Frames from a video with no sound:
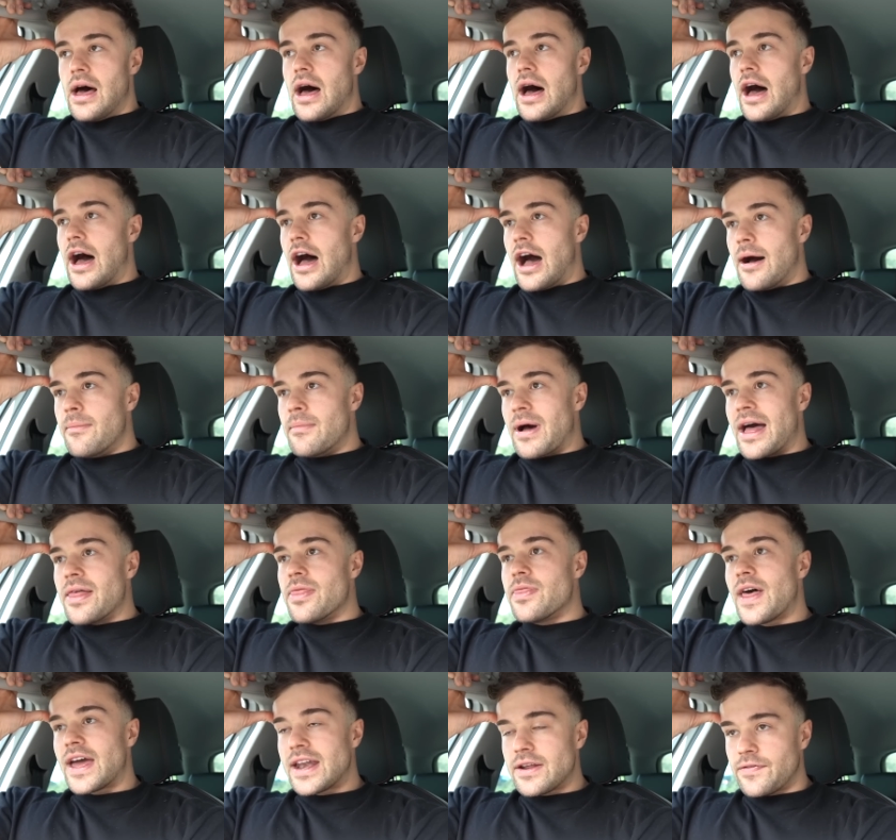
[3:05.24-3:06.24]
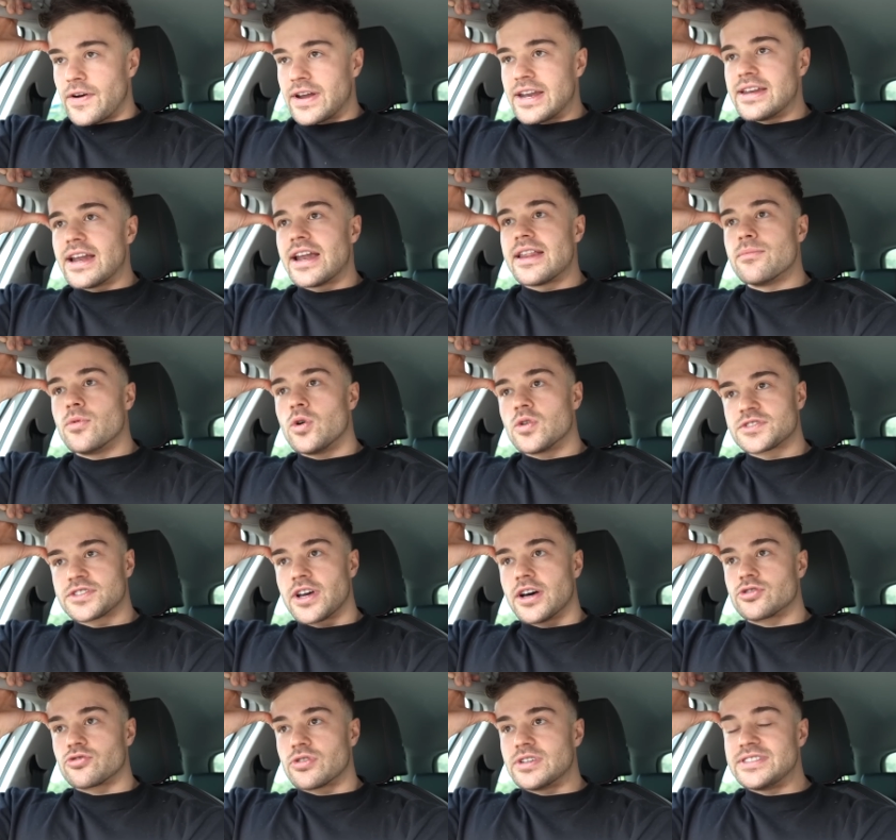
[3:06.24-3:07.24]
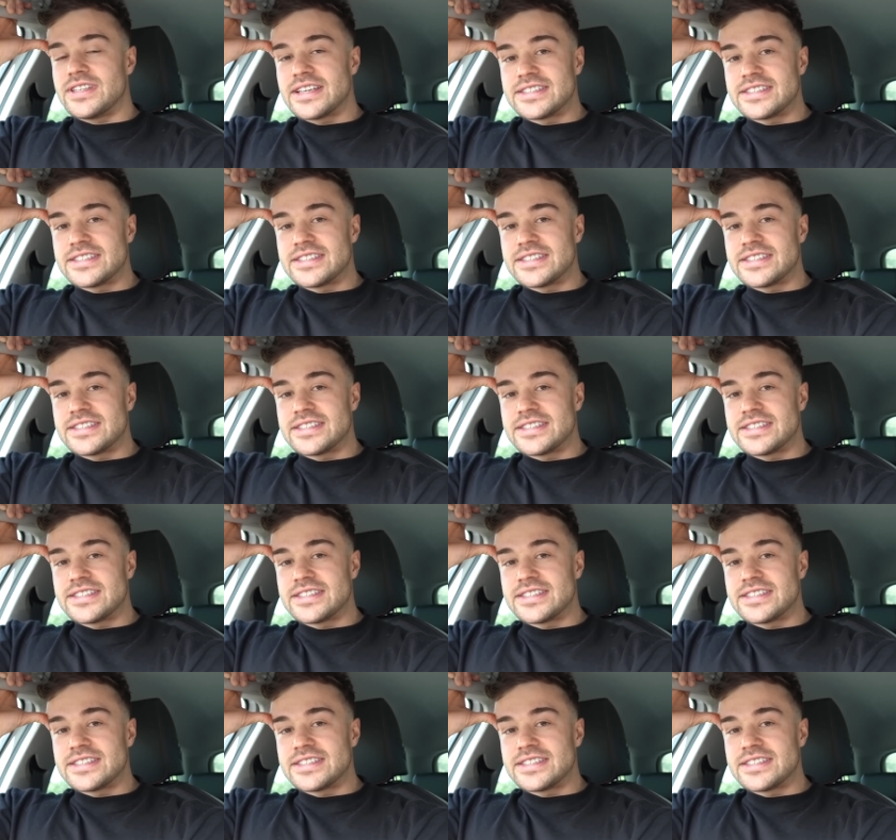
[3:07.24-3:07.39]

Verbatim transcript: Um, and then if I need any more surgeries,